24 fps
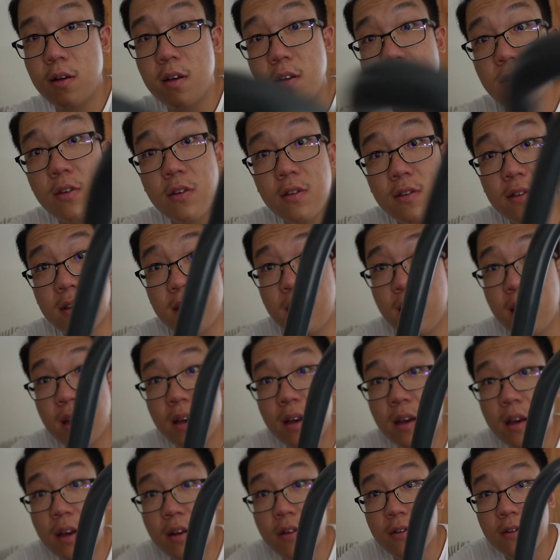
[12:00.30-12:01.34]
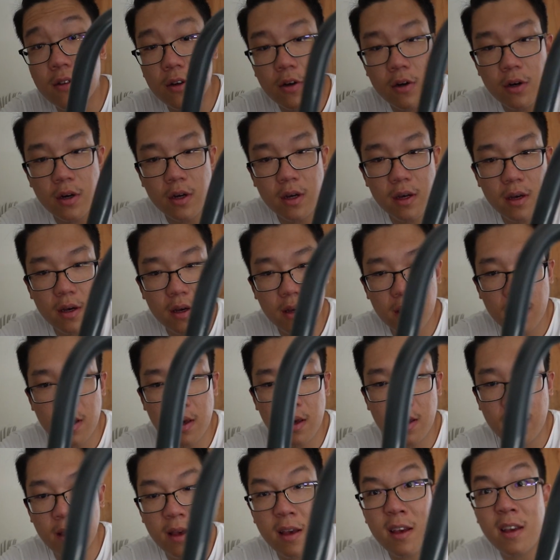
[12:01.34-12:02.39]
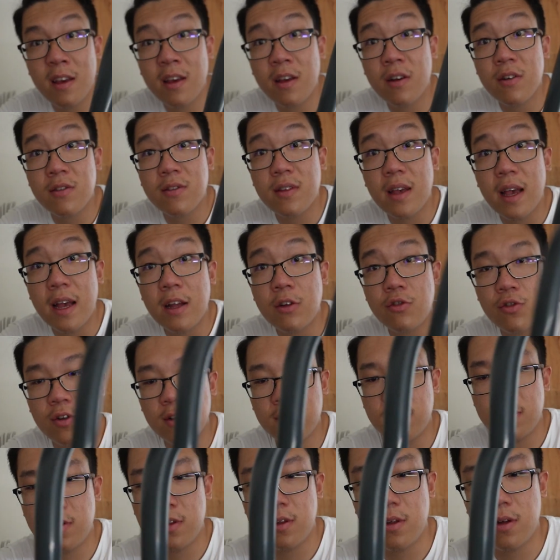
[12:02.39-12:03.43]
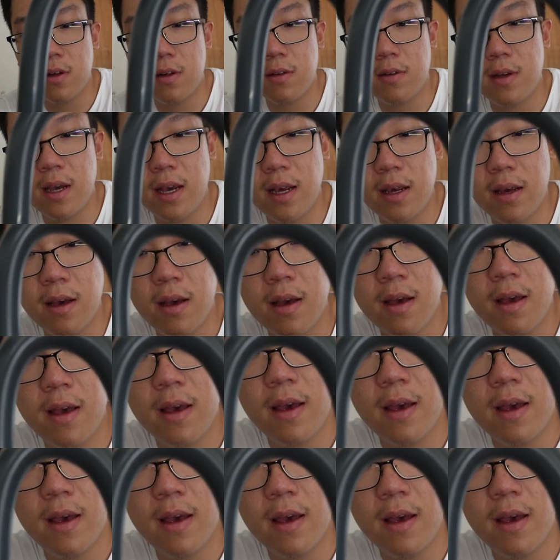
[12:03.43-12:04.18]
As you can see, here's the hook. Here's the entrance to the tank.